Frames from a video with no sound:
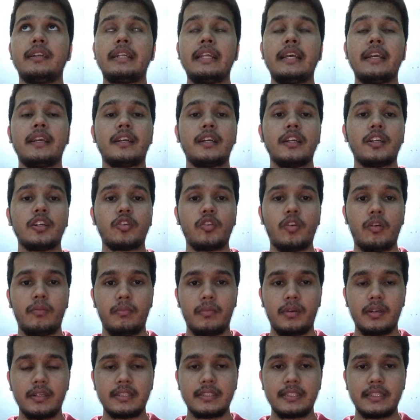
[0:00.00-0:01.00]
taken
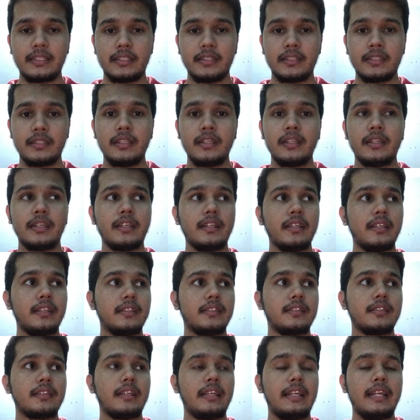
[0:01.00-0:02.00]
commerce in
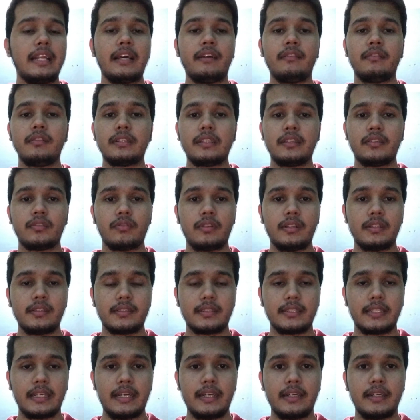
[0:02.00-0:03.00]
his 11th and 12th
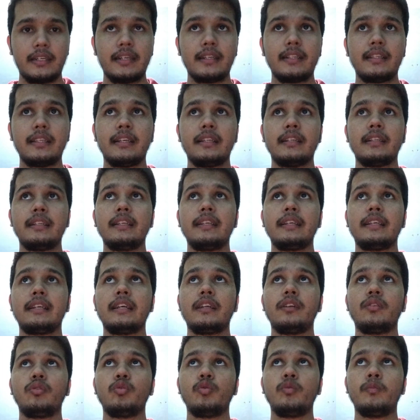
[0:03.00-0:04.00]
standard, then he
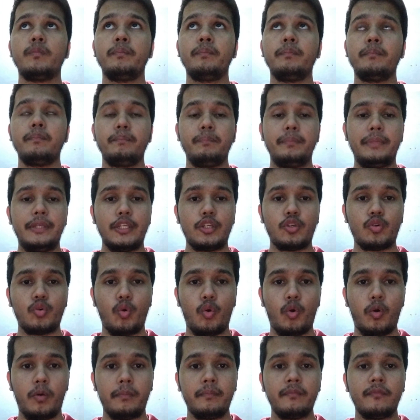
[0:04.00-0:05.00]
can do
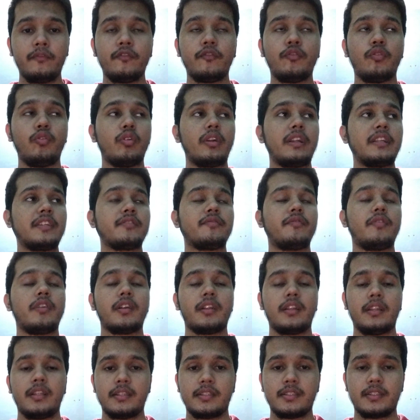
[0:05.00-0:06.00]
BCom for his
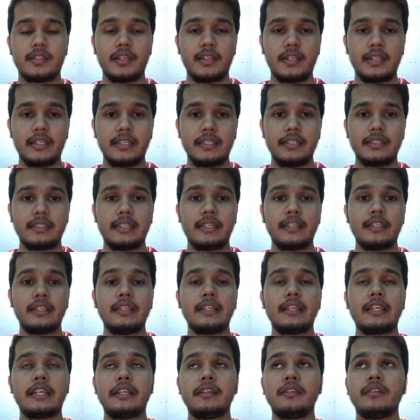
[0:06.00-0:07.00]
further studies, and
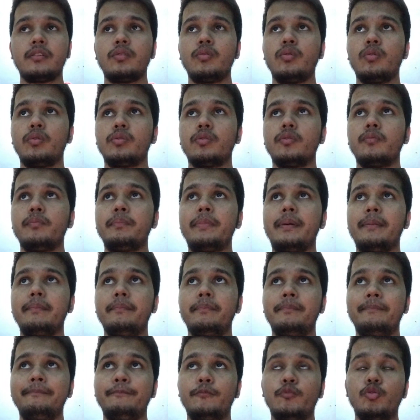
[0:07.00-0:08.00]
he can go to
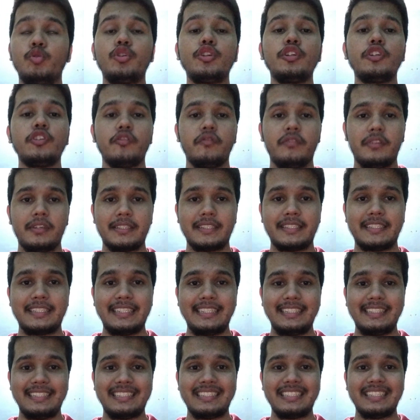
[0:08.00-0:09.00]
good
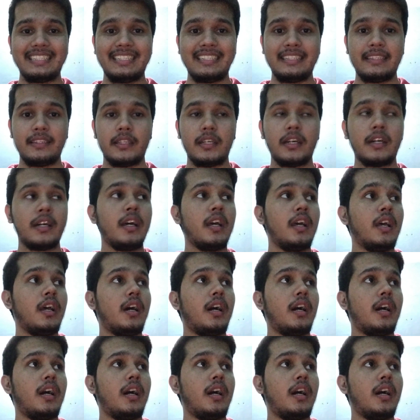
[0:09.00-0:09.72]
universities in the